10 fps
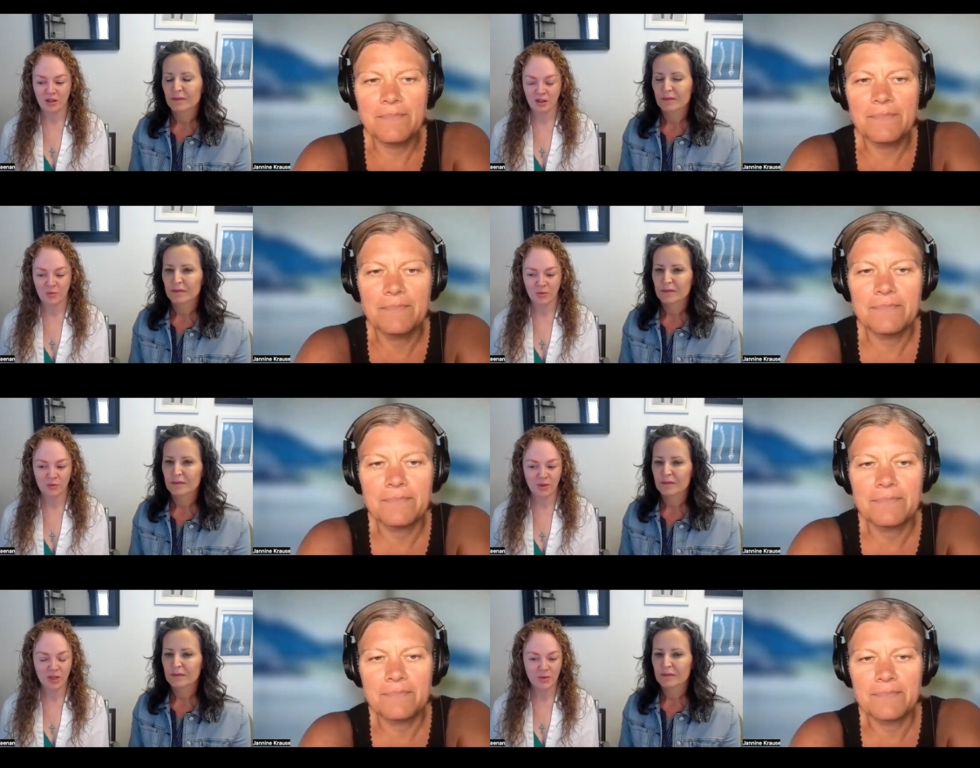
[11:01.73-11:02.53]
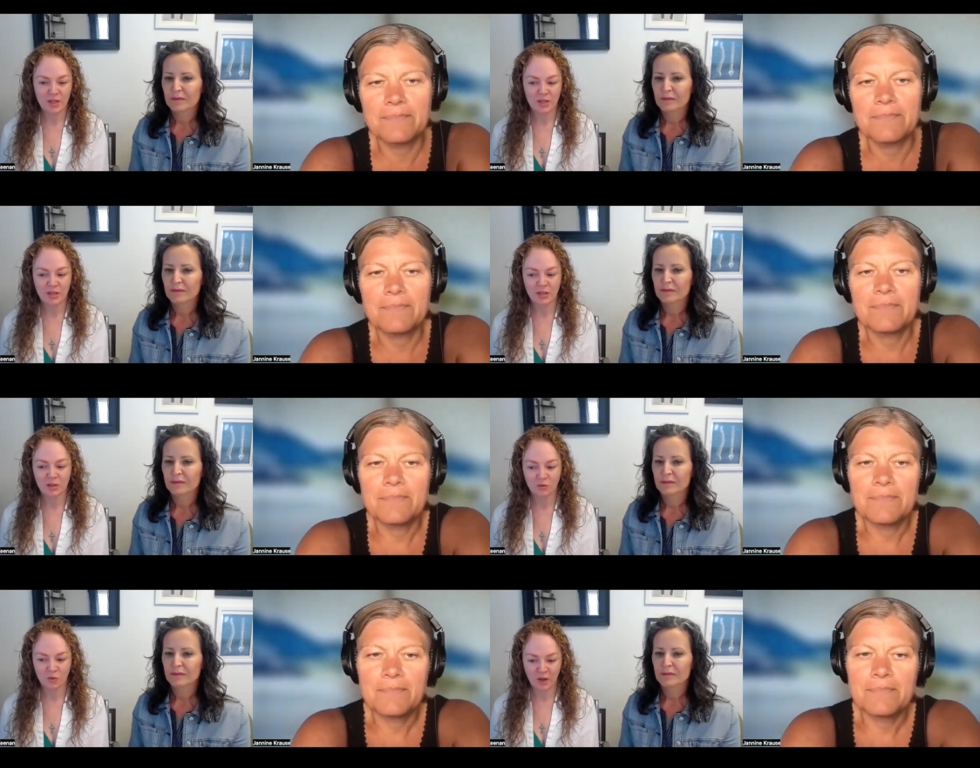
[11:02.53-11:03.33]
Speaker 1: a couple of
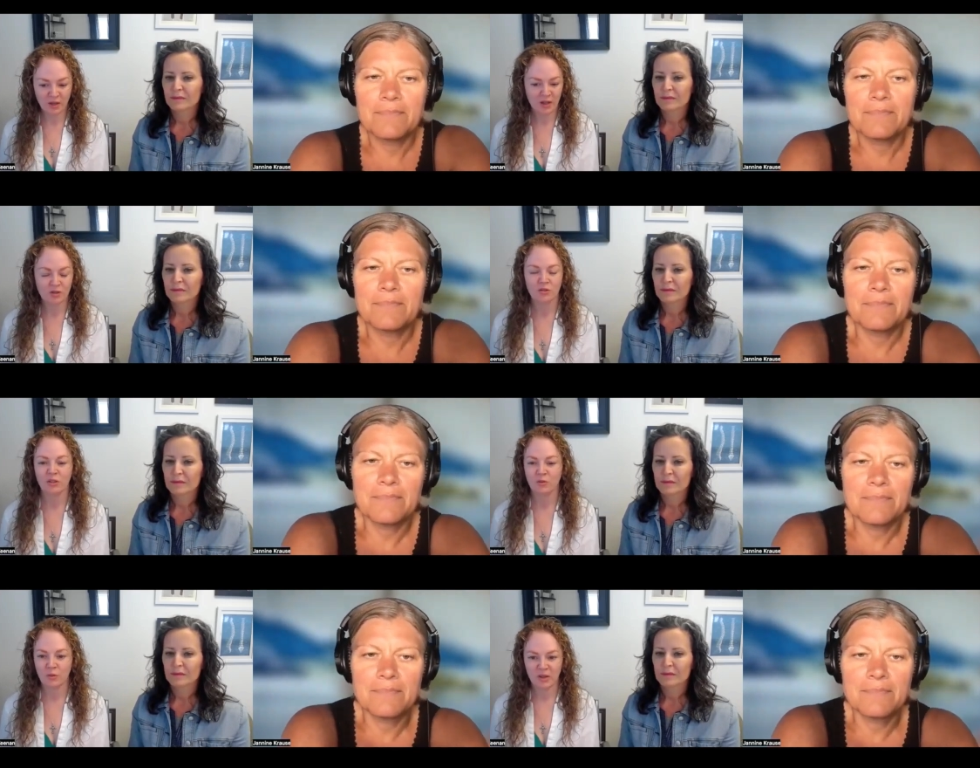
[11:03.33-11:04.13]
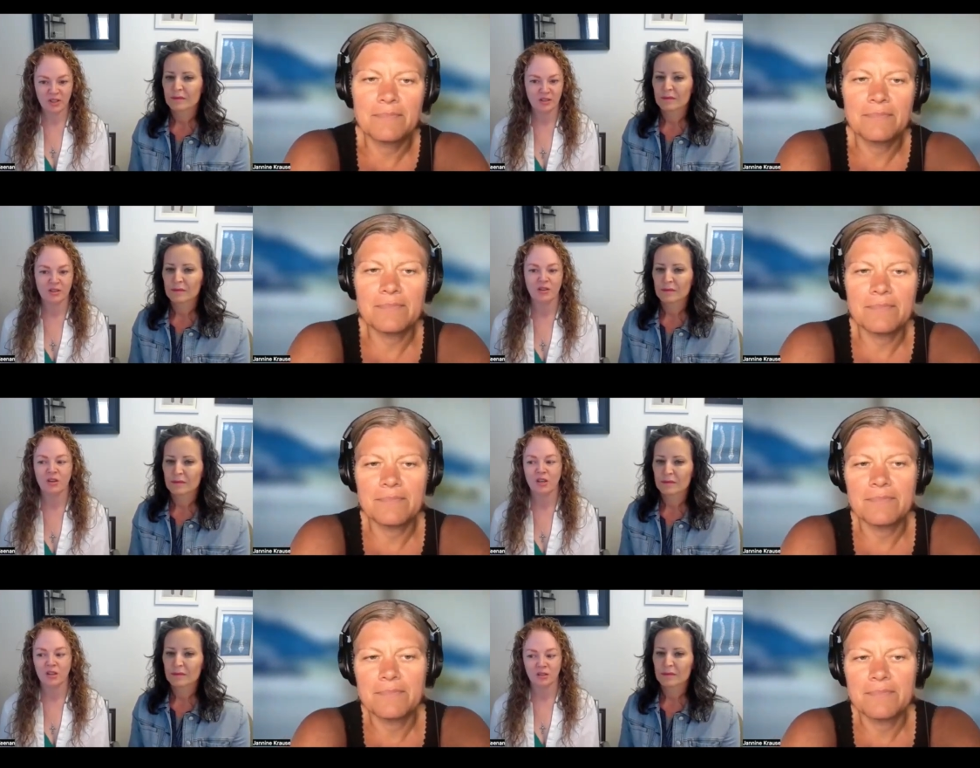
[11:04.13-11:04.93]
babies, one naturally, one by
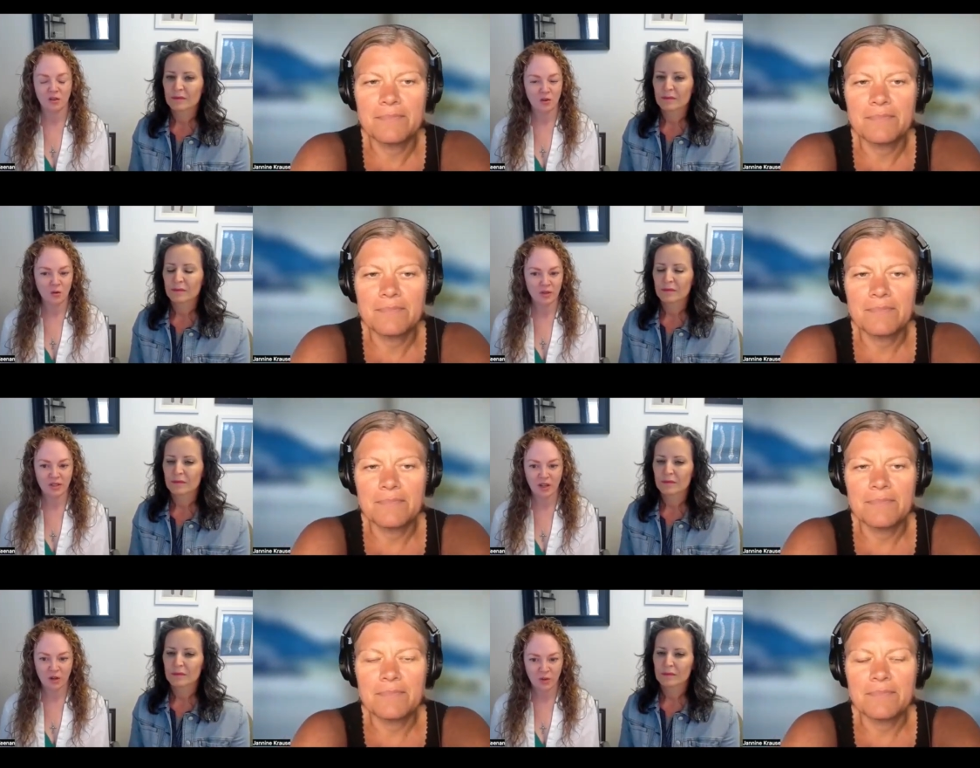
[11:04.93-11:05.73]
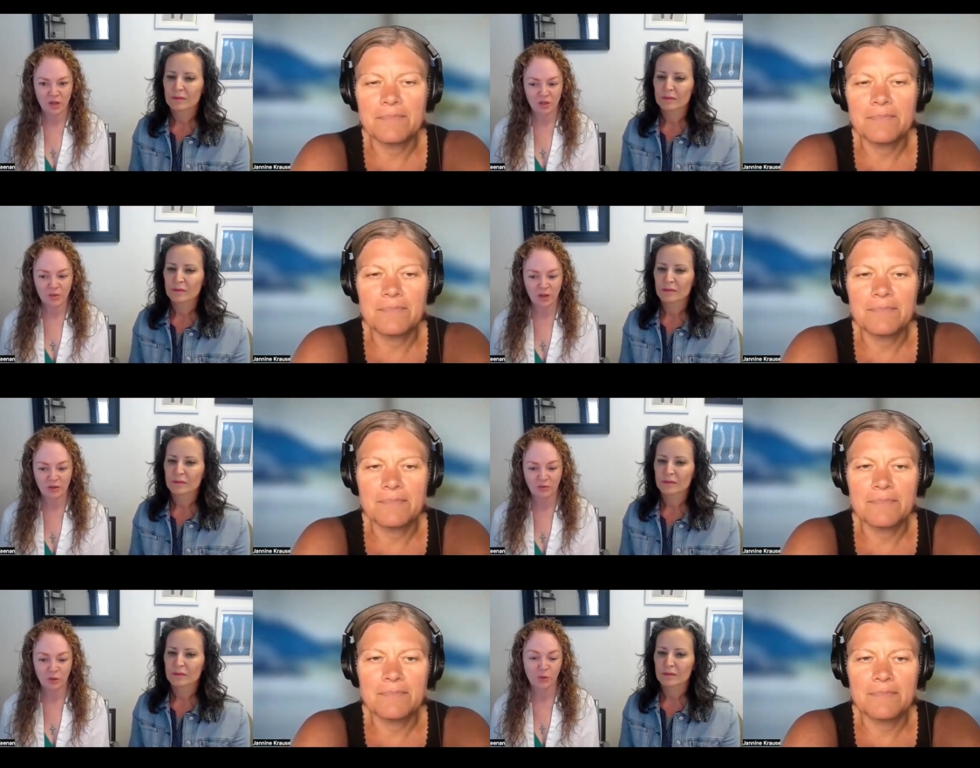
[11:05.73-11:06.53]
cesarean, has always had a weakened
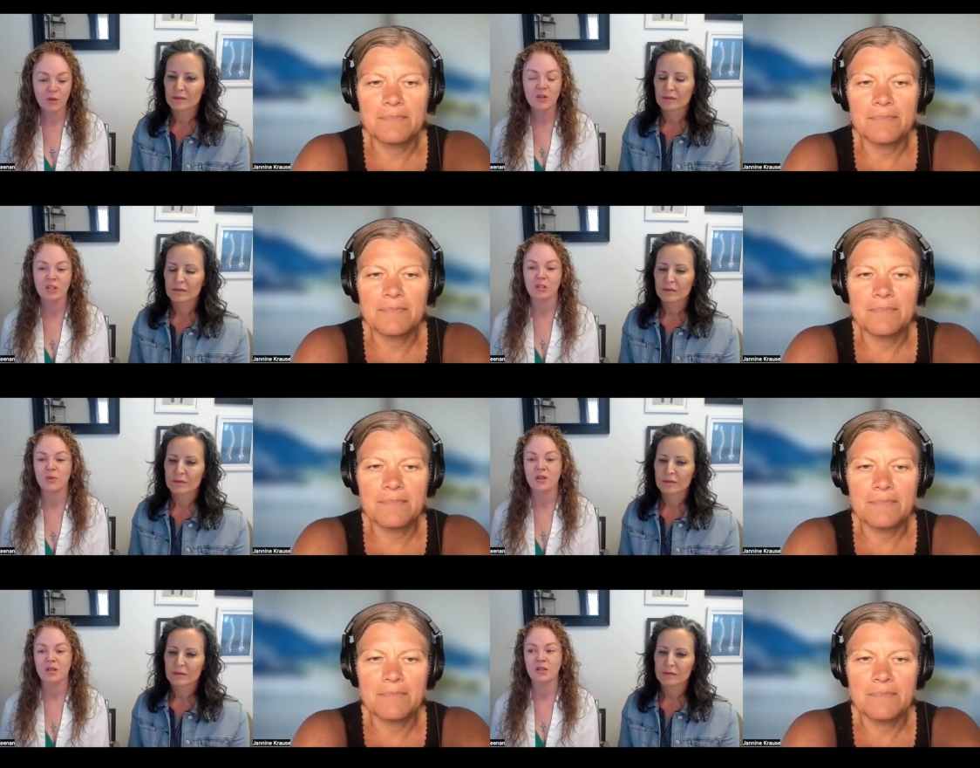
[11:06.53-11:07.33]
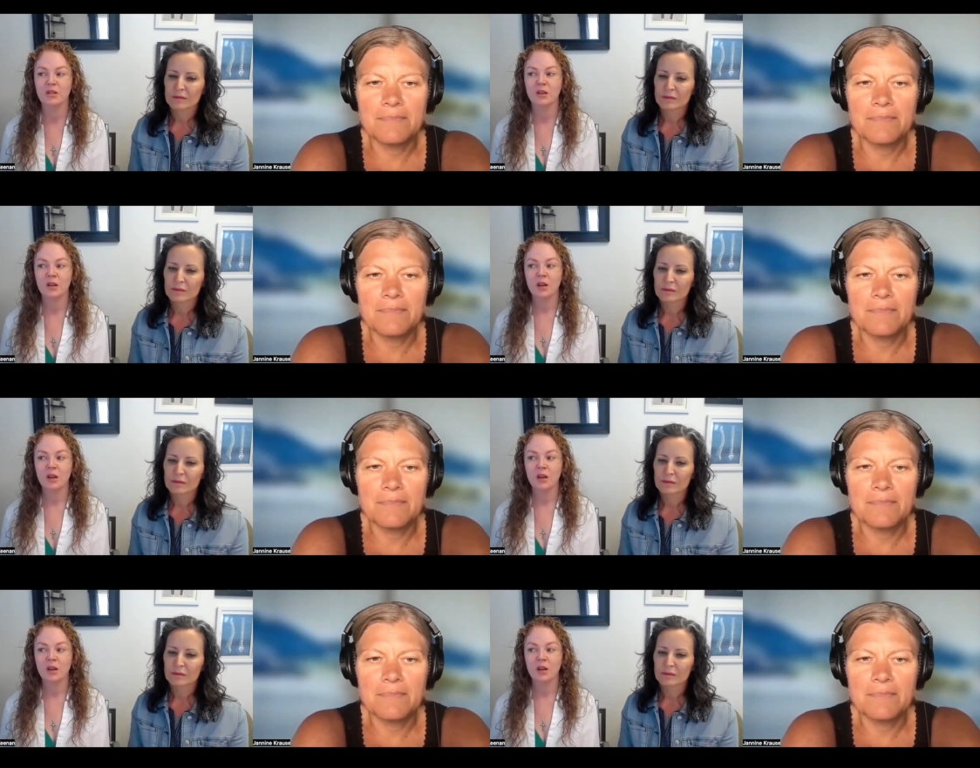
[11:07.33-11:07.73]
pelvic floor, pretty much has been